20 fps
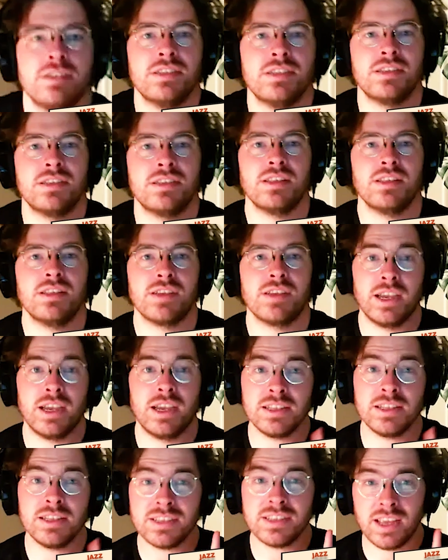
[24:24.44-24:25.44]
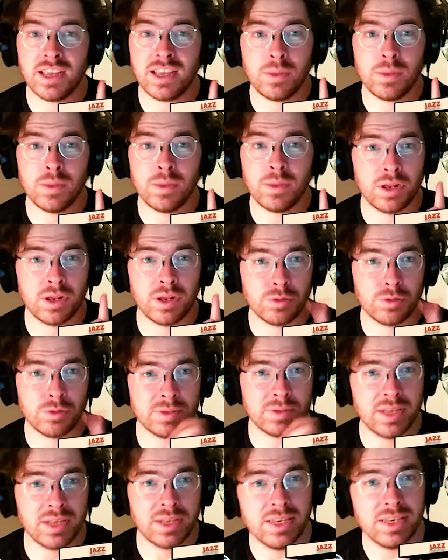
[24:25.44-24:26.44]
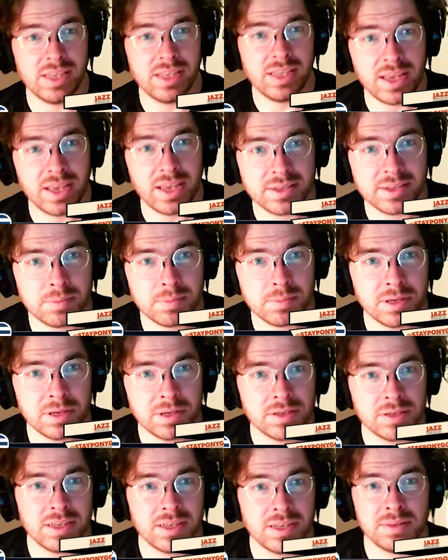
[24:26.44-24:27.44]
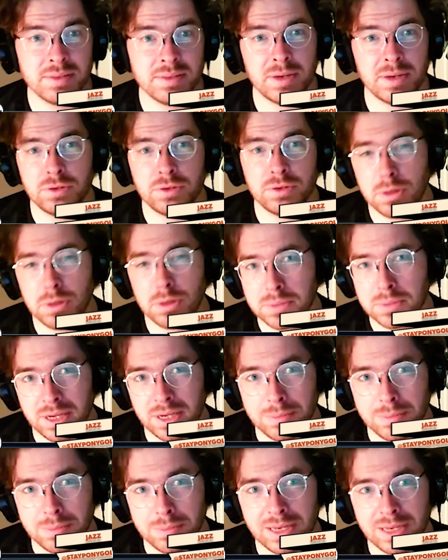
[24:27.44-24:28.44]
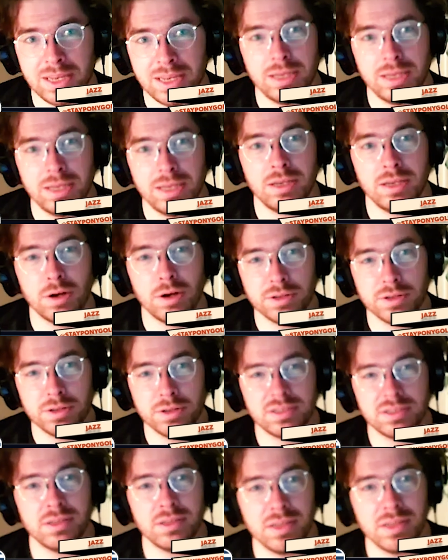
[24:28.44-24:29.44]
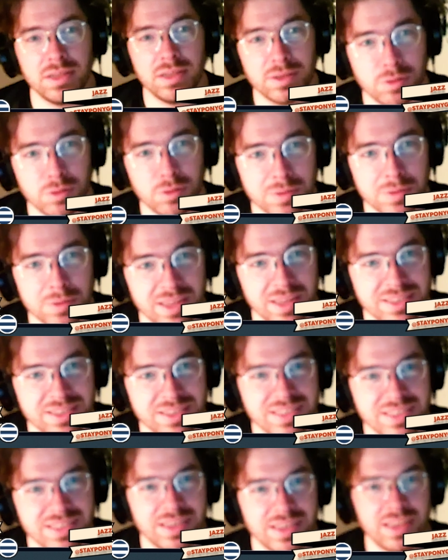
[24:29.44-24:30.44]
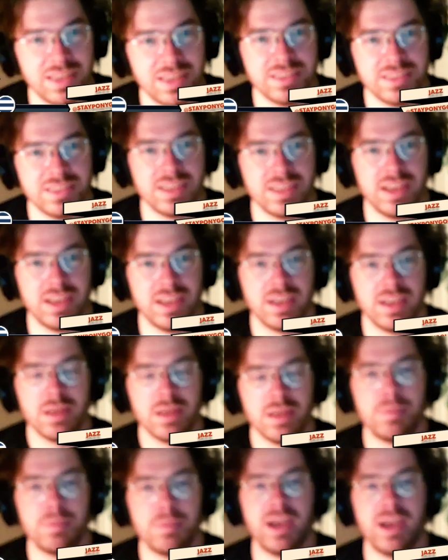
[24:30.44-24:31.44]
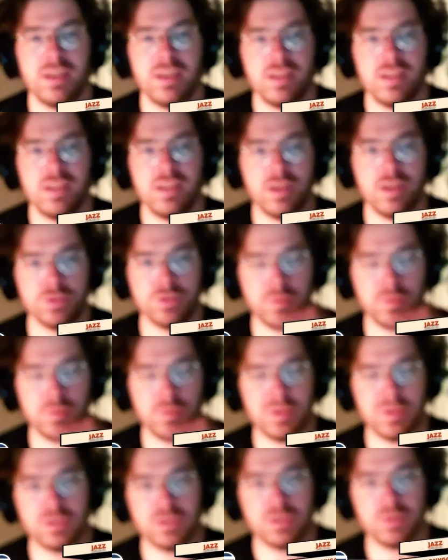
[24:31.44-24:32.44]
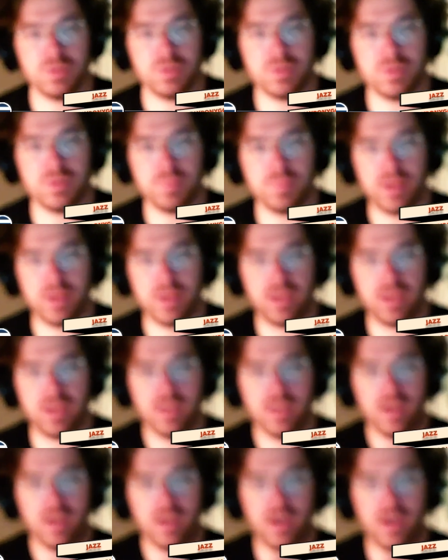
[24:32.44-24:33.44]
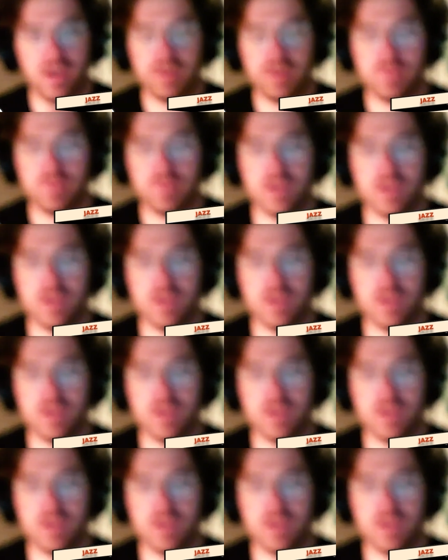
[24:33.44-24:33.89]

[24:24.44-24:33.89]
see this. I can say 100% yes, because he's in my dream team and he constantly accumulates. And but on top of being a dream team player, I